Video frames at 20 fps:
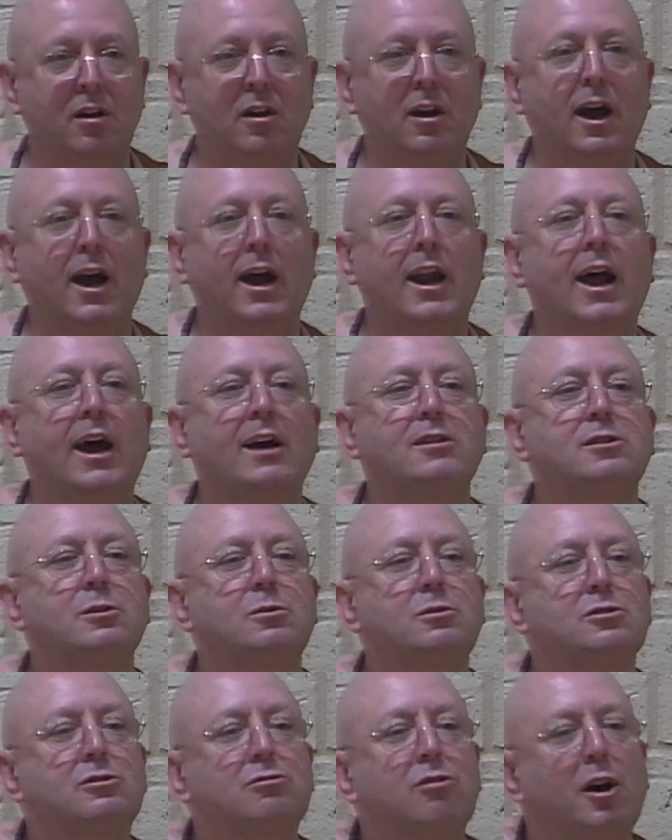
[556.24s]
and as he
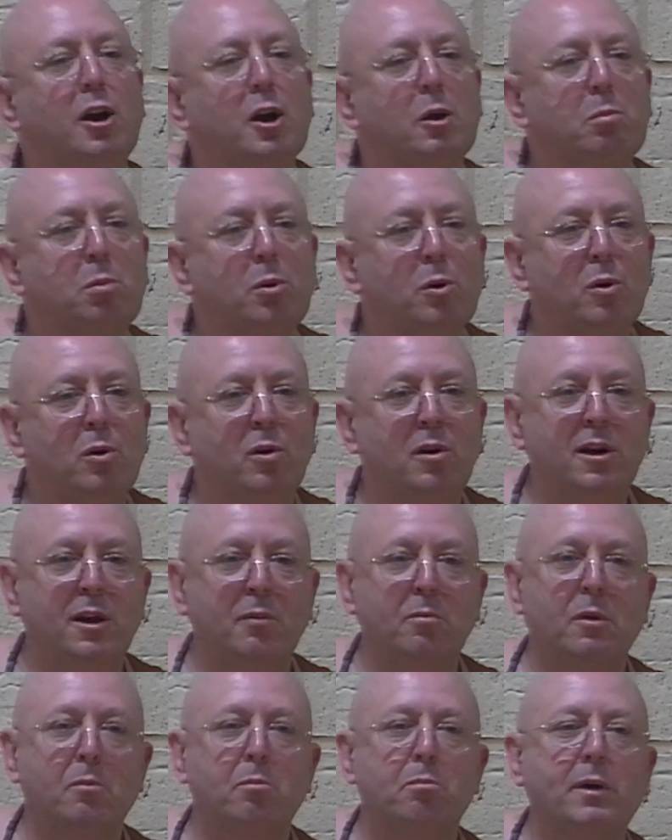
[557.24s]
was trying to paw
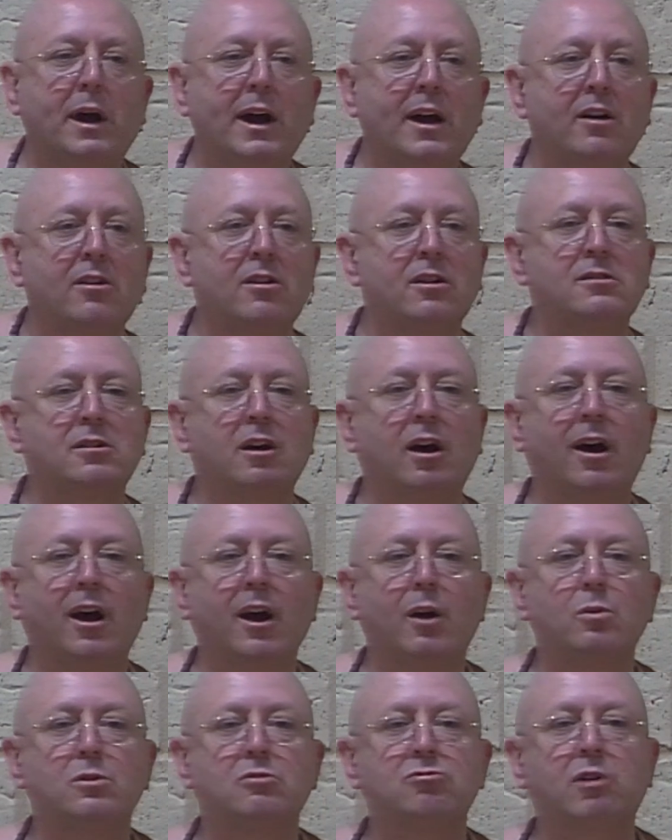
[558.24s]
him, the back of the
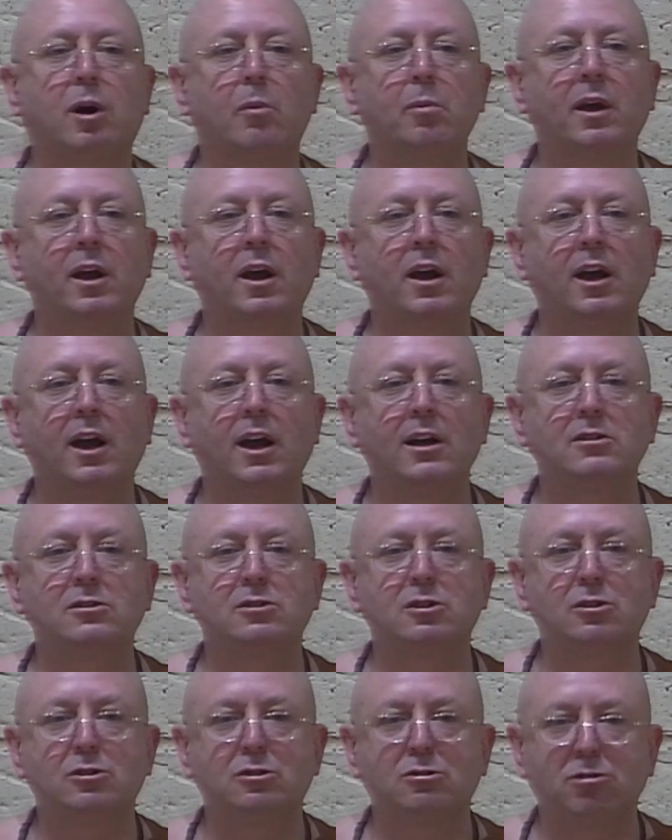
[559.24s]
tiger was rubbing against
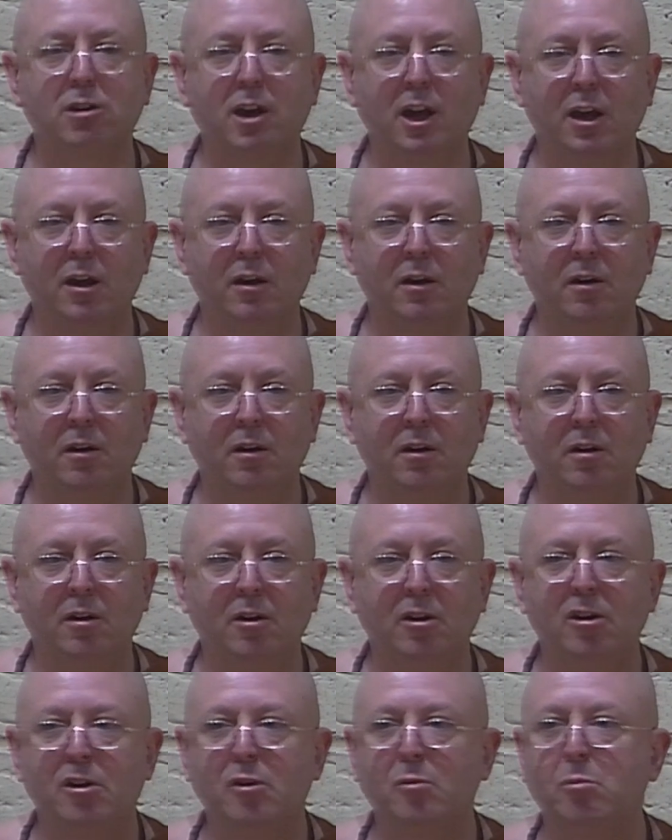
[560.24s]
the tree,
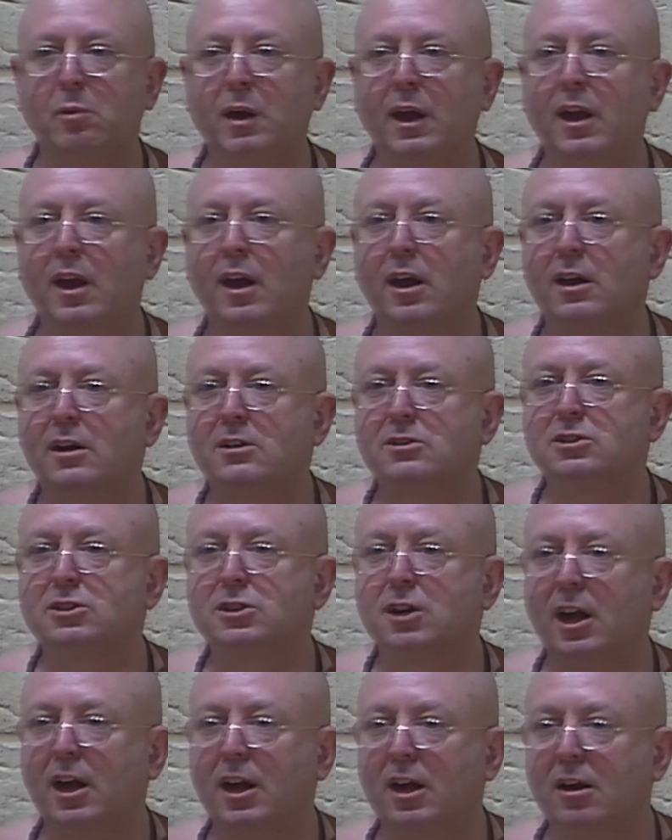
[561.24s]
making it
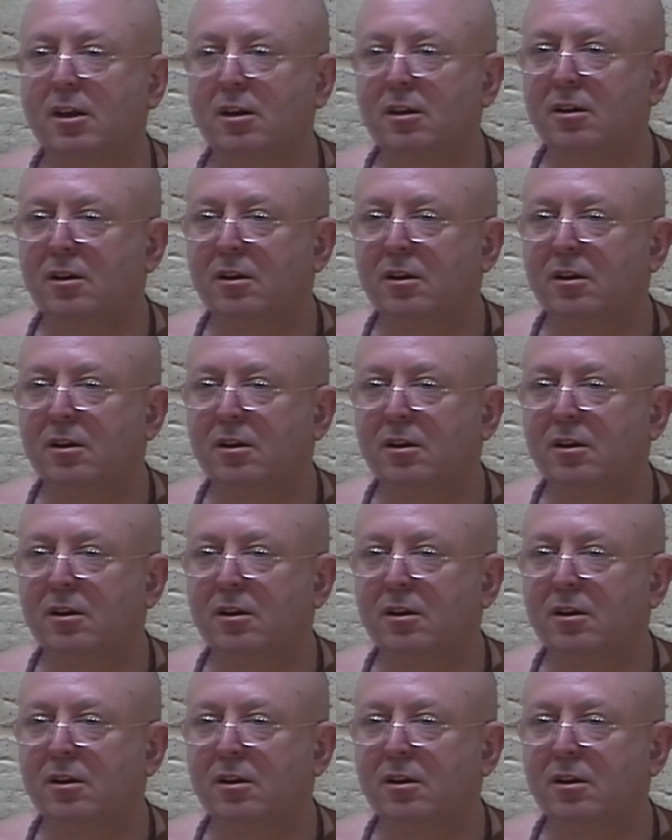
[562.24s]
shake.